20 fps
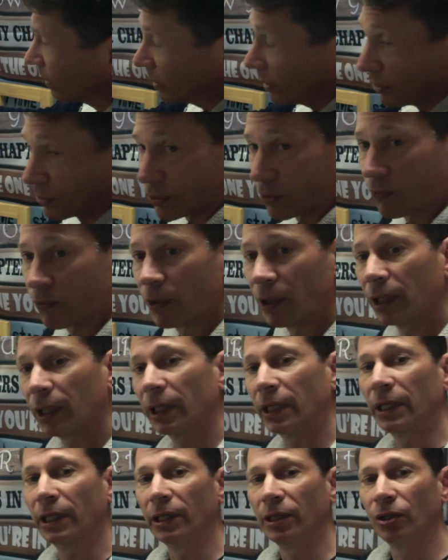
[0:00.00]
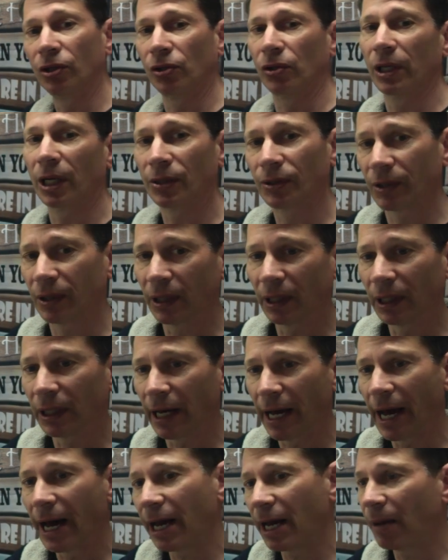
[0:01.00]
is a really interesting
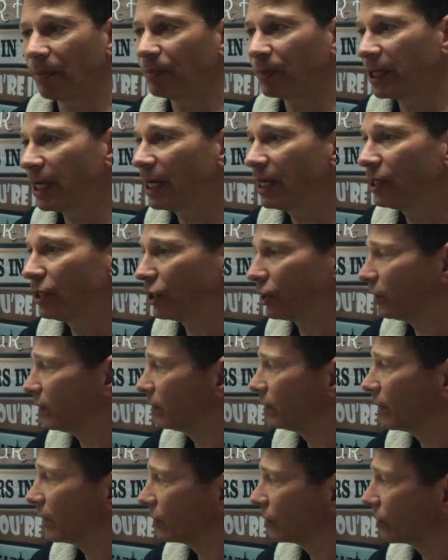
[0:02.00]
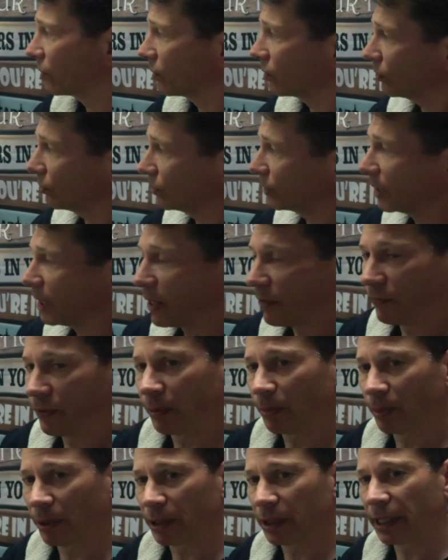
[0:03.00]
adaptation that turtles have to
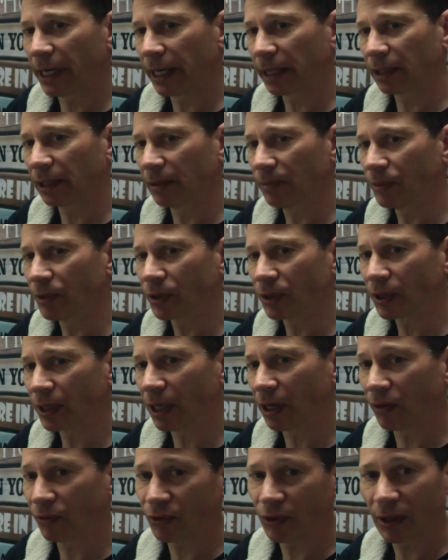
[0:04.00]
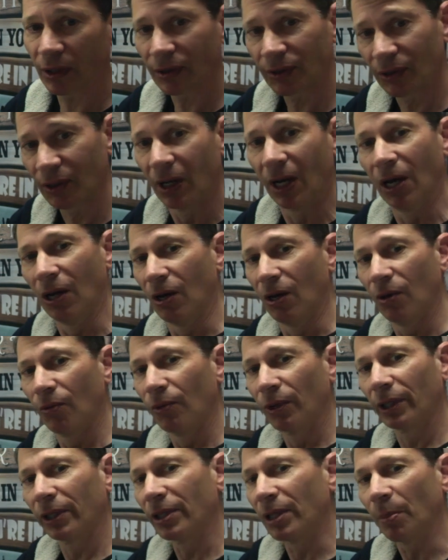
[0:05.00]
protect themselves, and it's
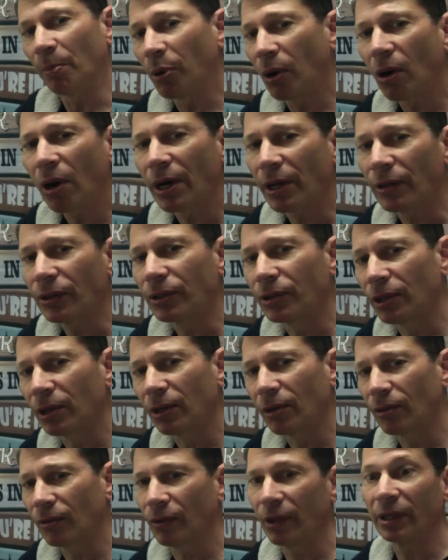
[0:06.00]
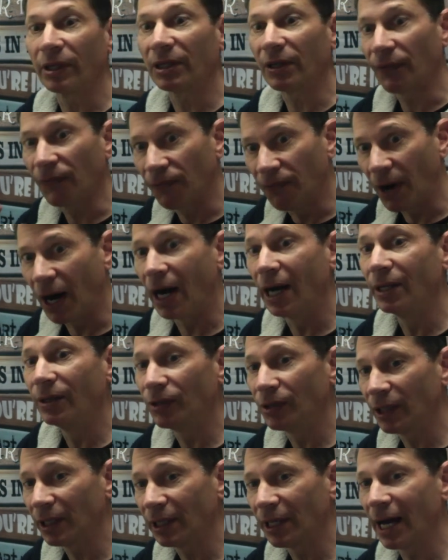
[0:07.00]
really the part of the turtle that defines
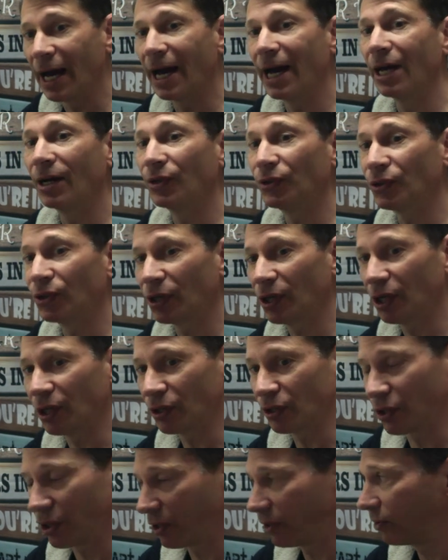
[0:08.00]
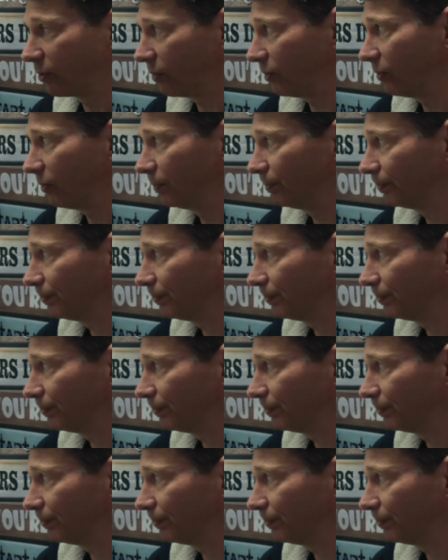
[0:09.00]
it as a turtle.